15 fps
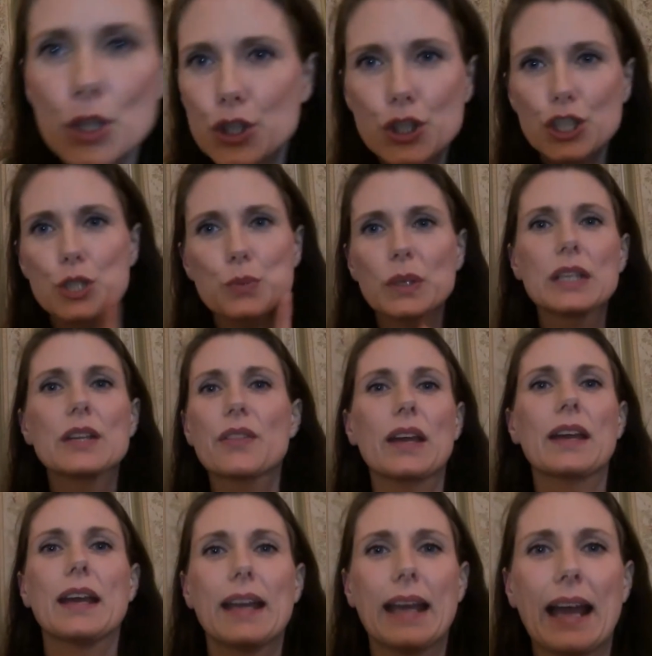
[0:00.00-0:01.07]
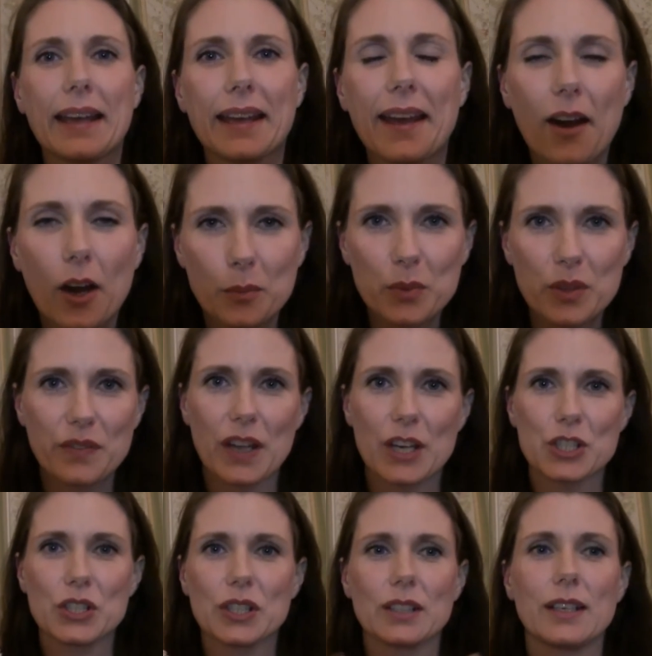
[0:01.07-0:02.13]
just when you think I can't get
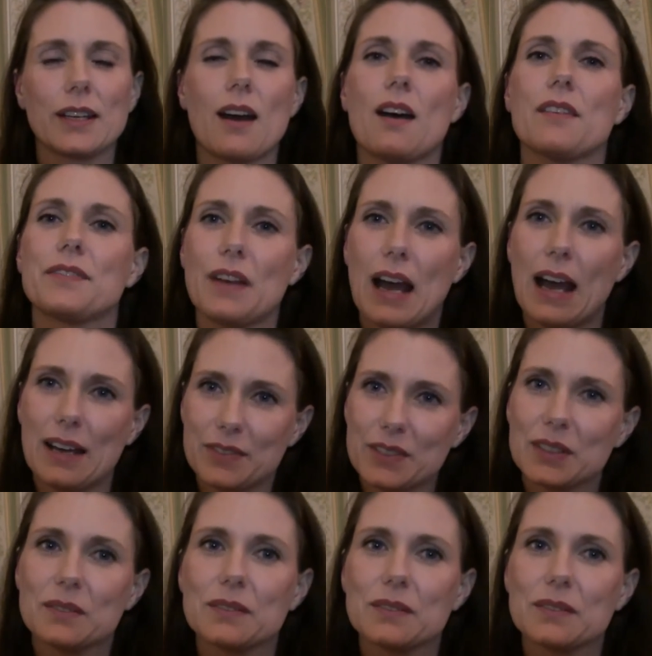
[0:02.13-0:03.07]
unprofessional enough I have to